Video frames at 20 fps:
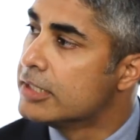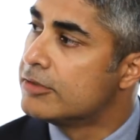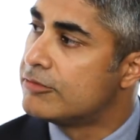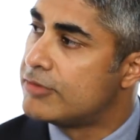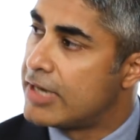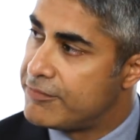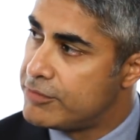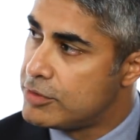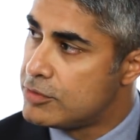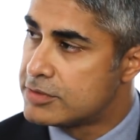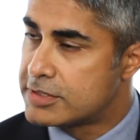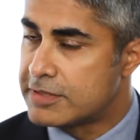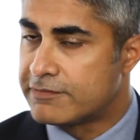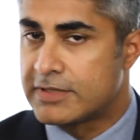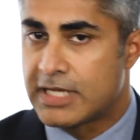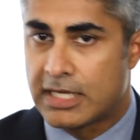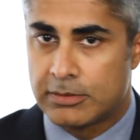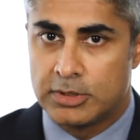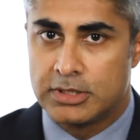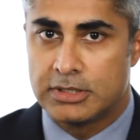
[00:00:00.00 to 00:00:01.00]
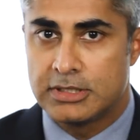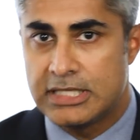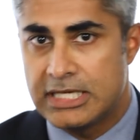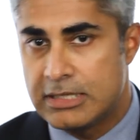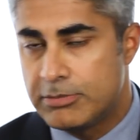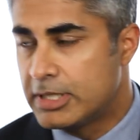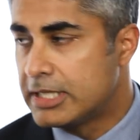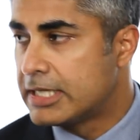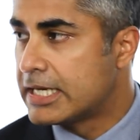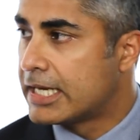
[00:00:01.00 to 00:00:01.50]
revenues have doubled,
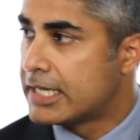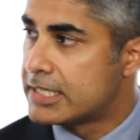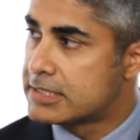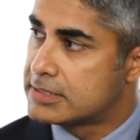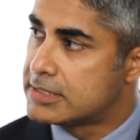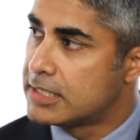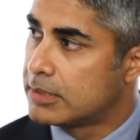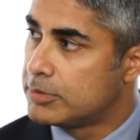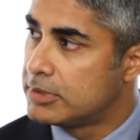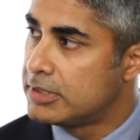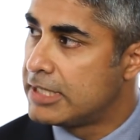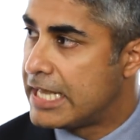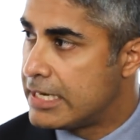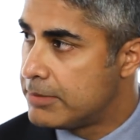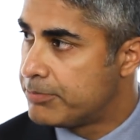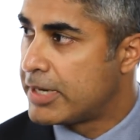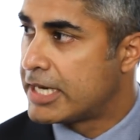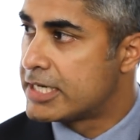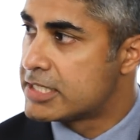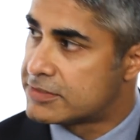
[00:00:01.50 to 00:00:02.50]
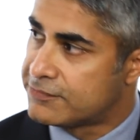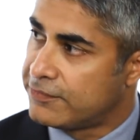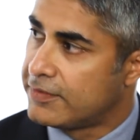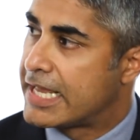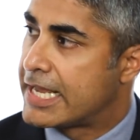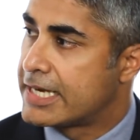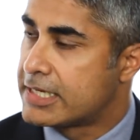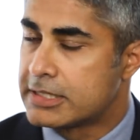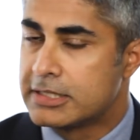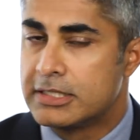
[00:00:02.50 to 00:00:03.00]
EBITDA has doubled, N PAT is
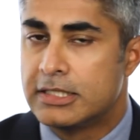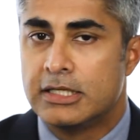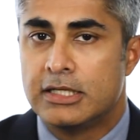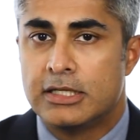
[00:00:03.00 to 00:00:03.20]
flat.